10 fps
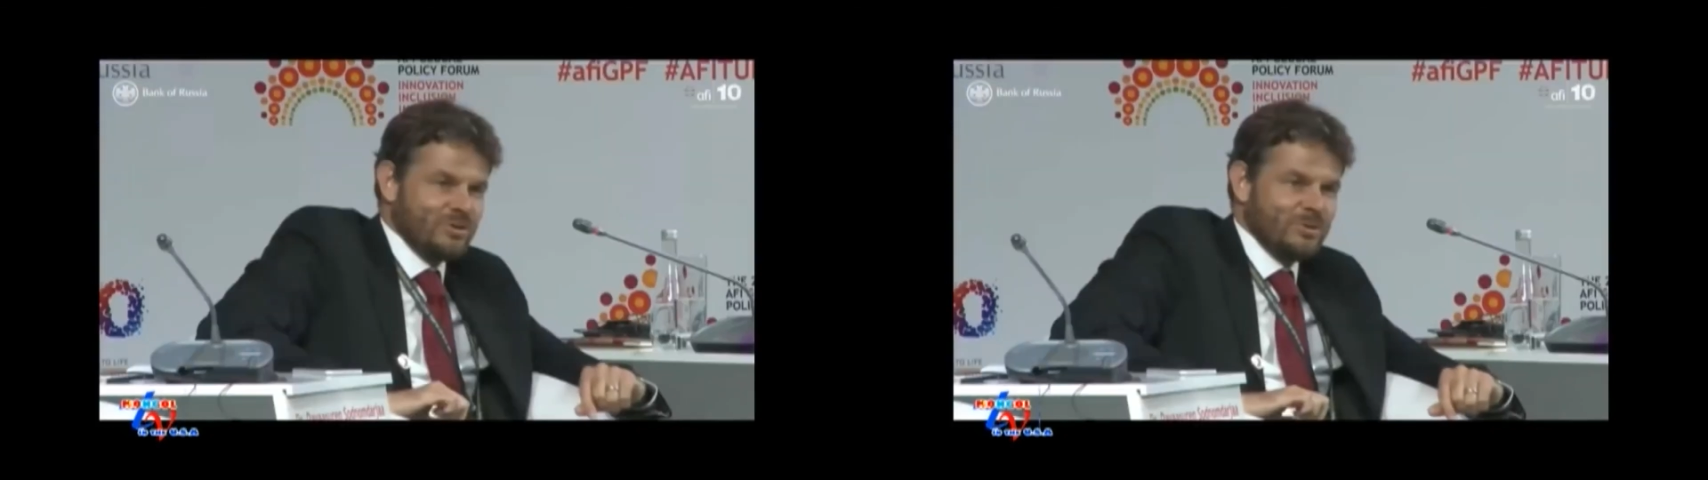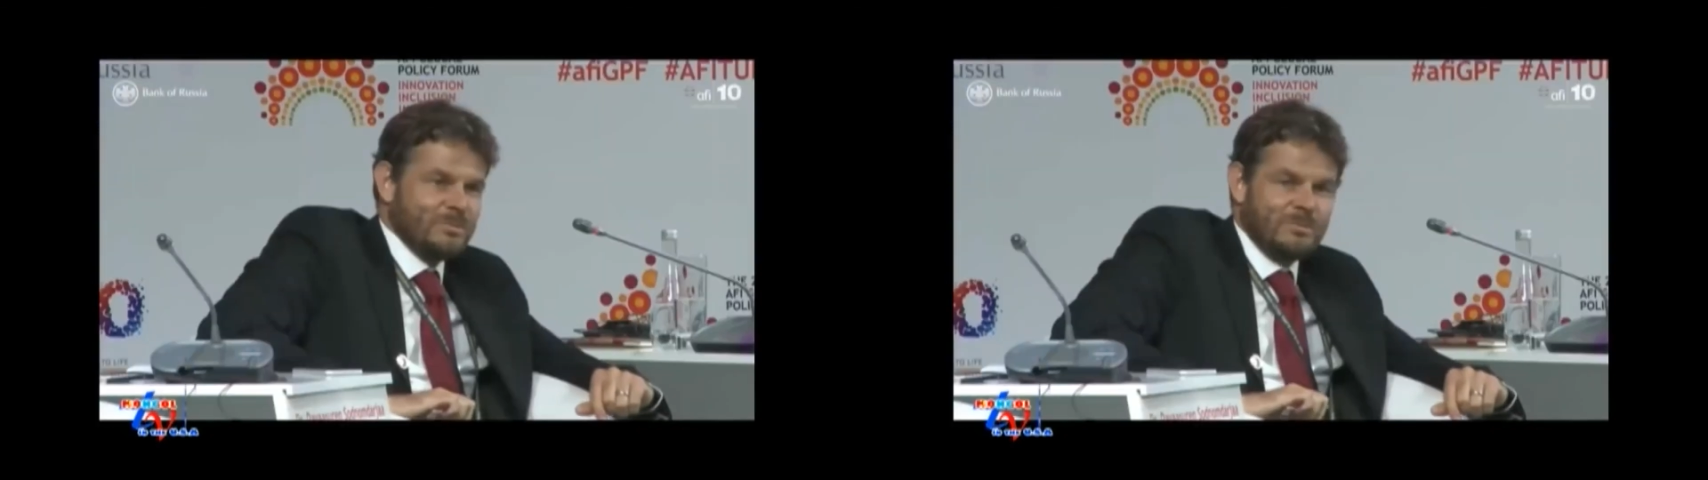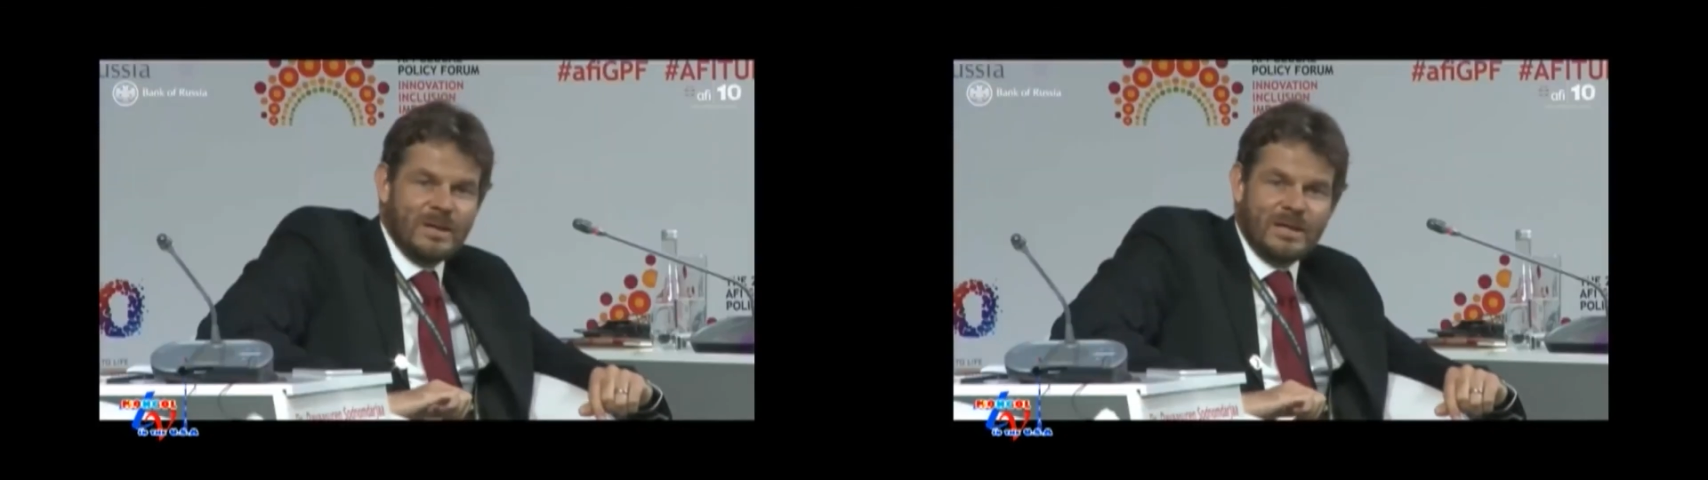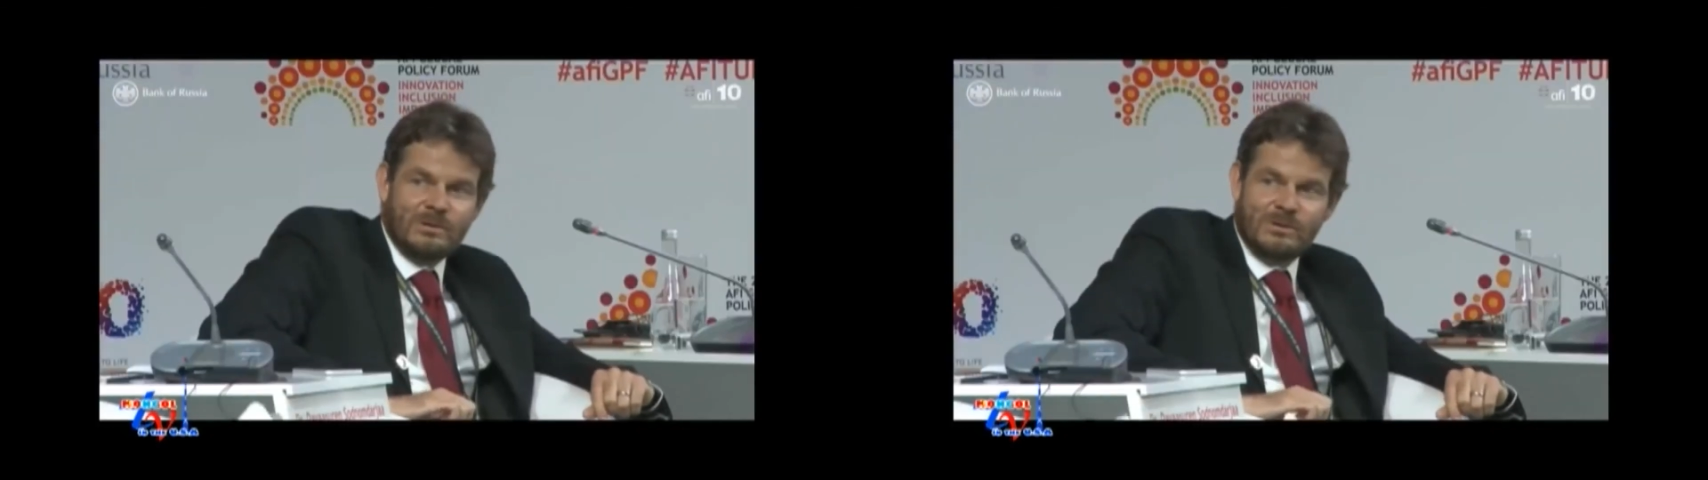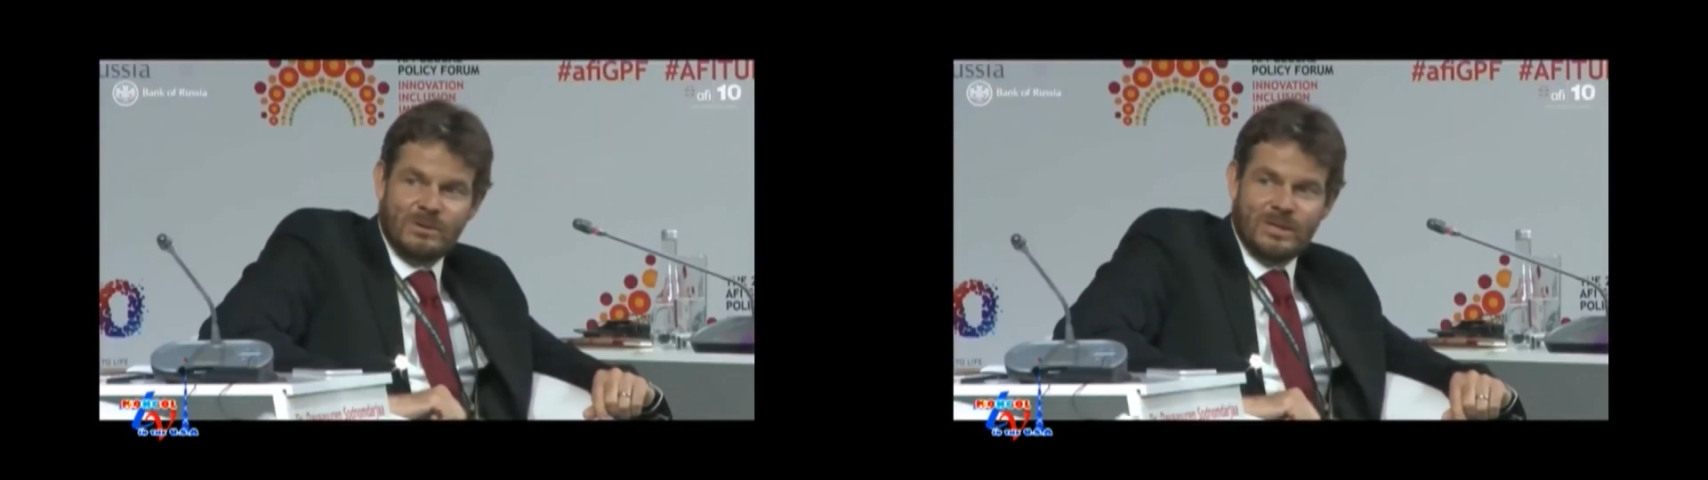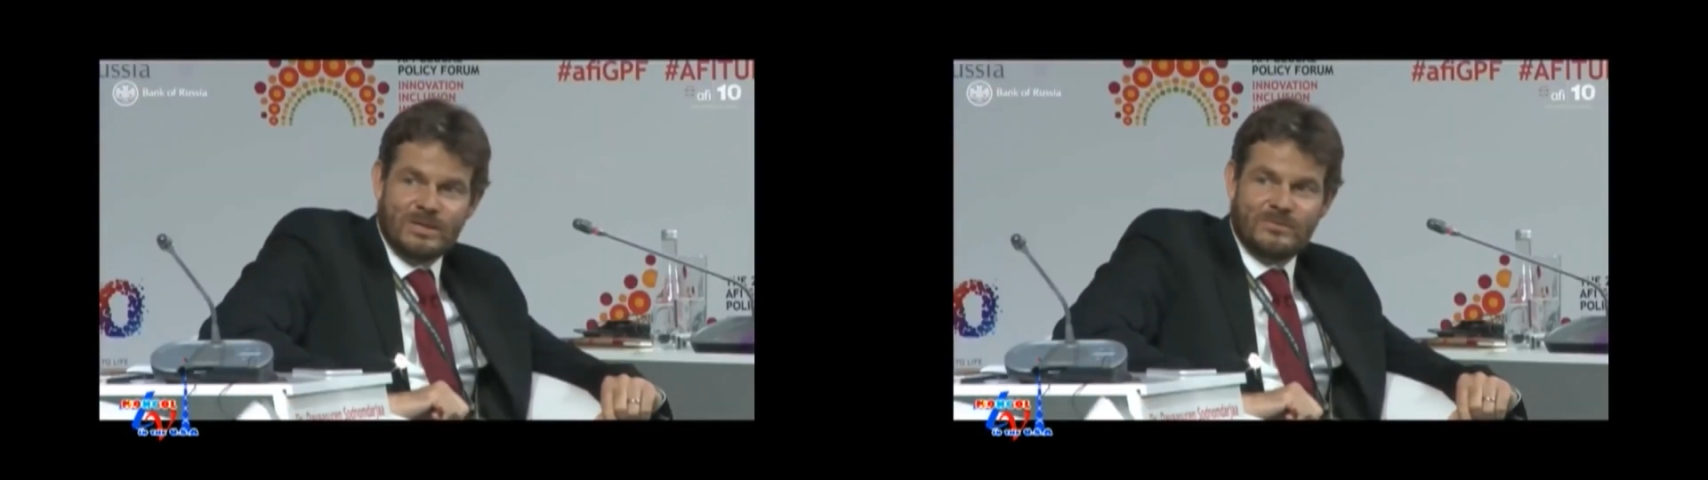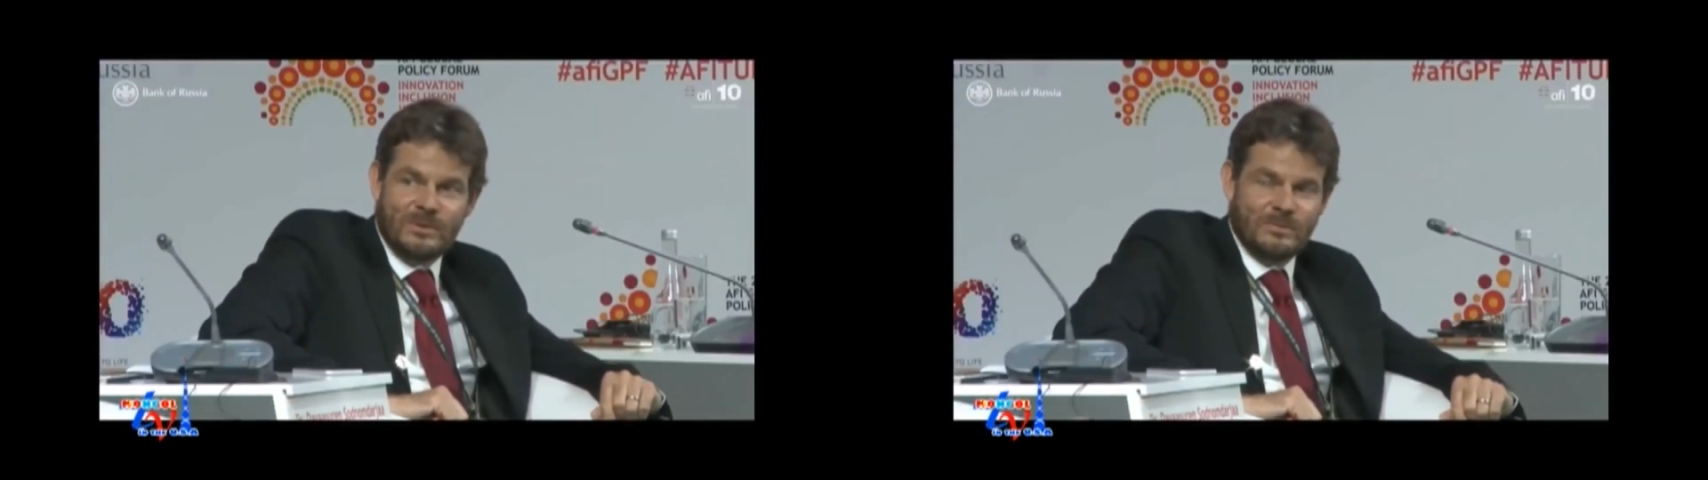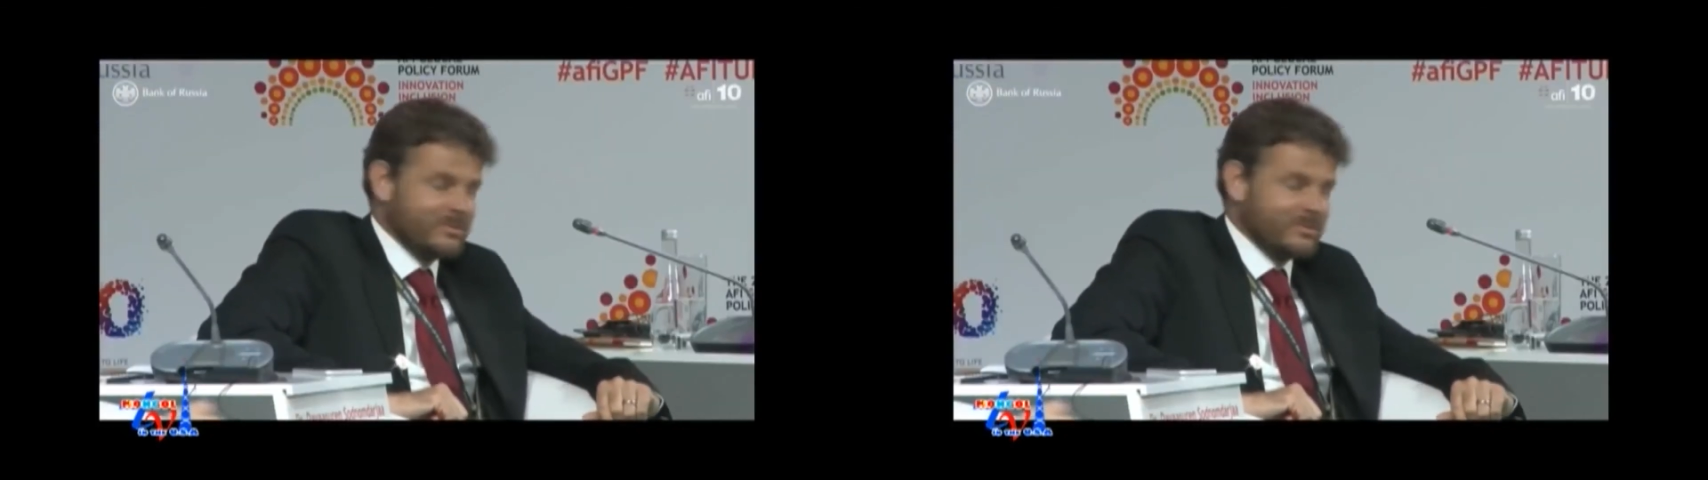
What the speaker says: do by our colleagues from